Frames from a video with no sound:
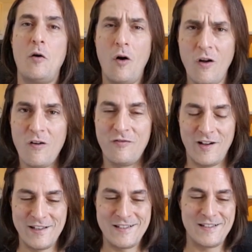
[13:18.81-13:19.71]
all of
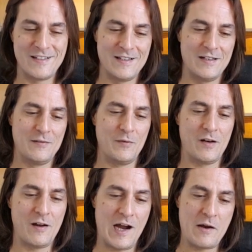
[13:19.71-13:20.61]
us
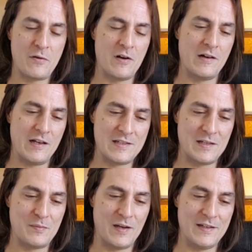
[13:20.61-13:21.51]
when Chiron is
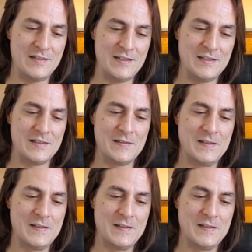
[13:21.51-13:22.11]
in Pisces.